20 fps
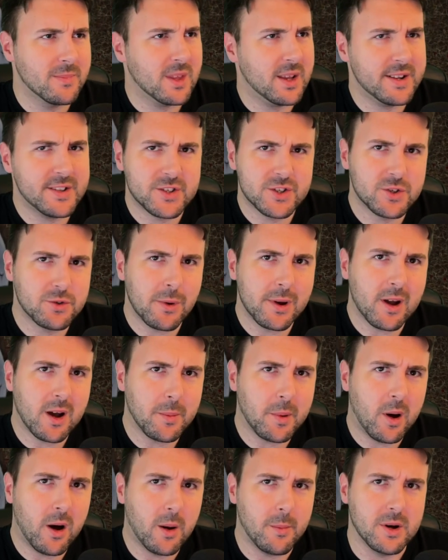it's straight
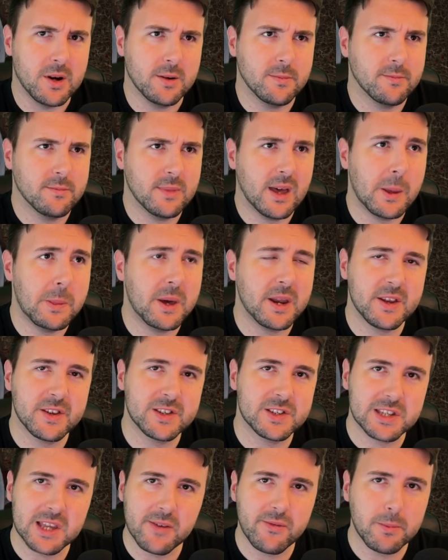up armor. And then a
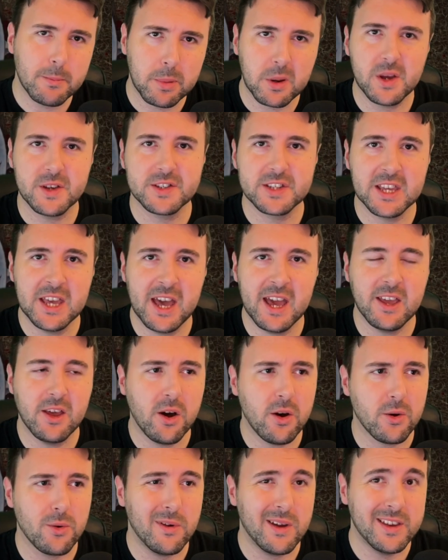7 plus
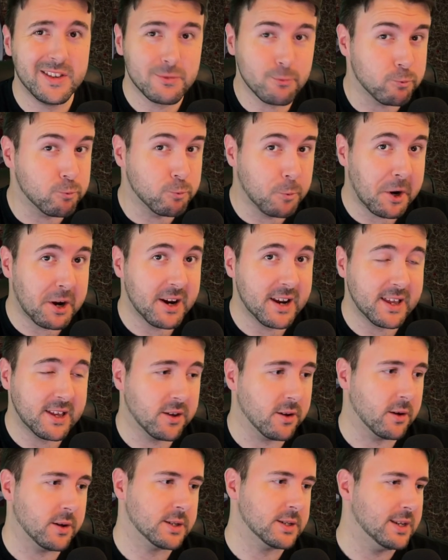KO is really
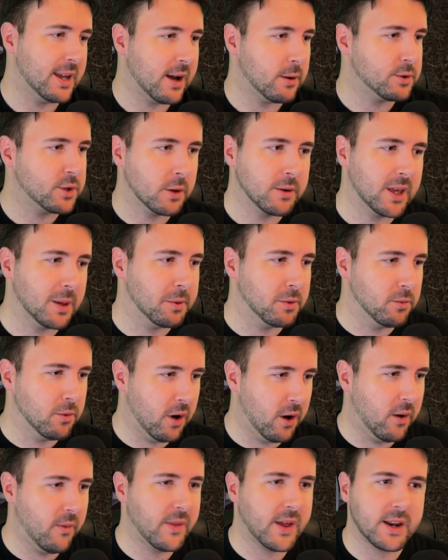good. Now, don't get me
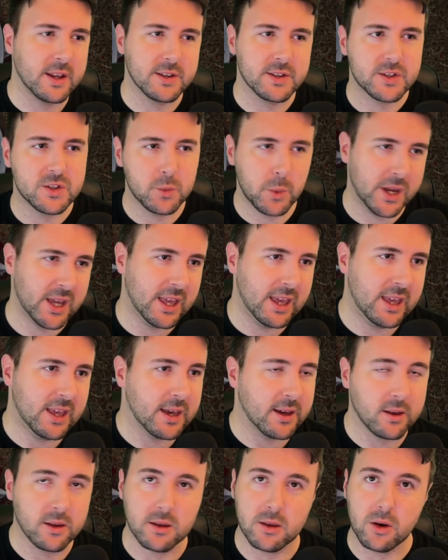wrong, that is swingy,
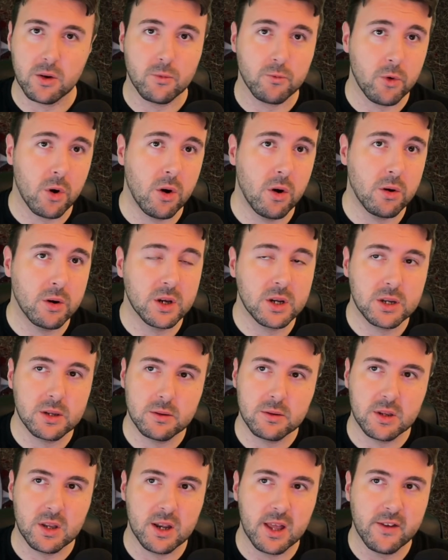it can go wrong
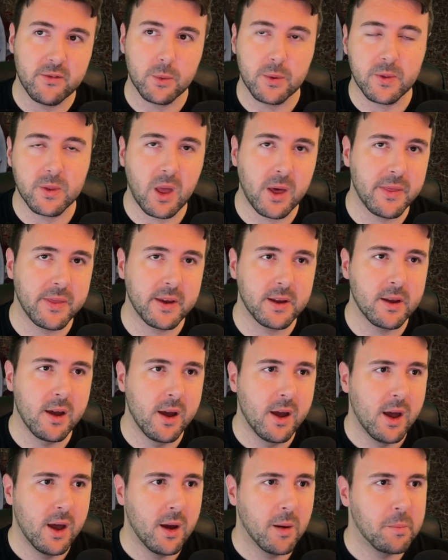and you're left with nothing.
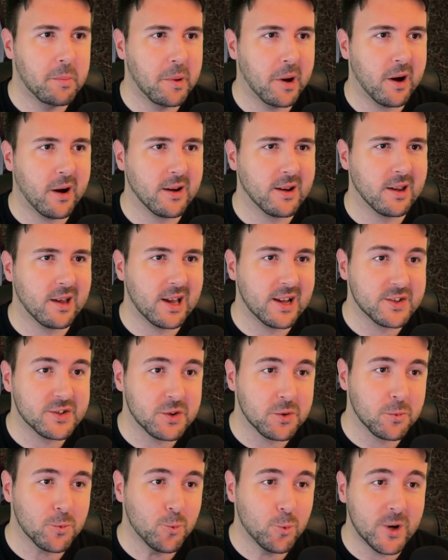But it's
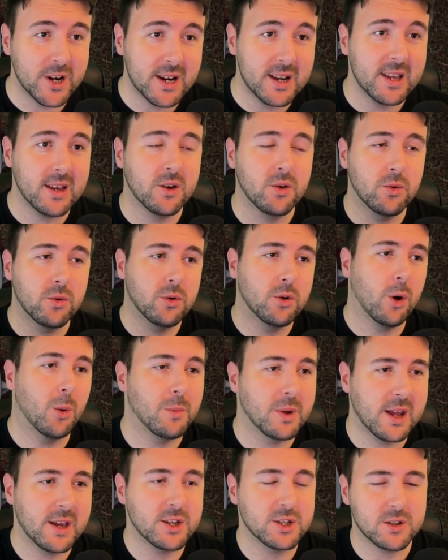a really cool
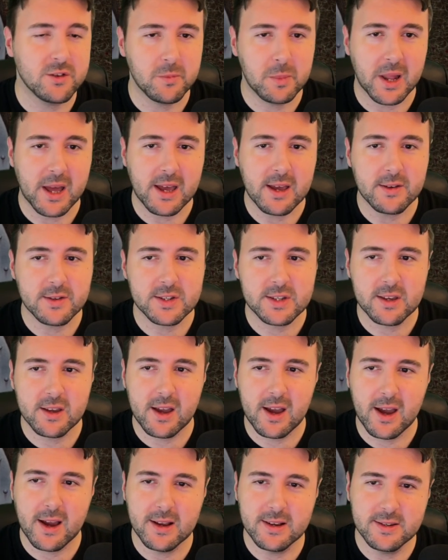combination of players,
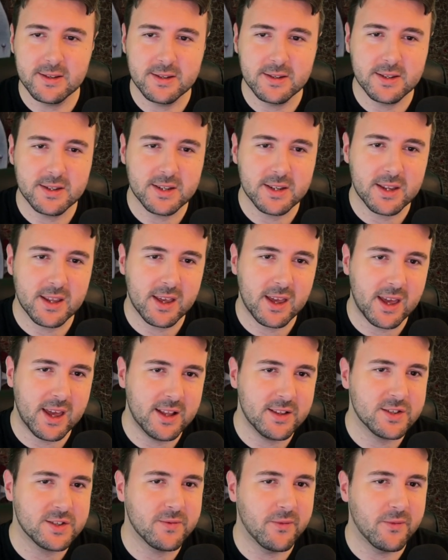and it's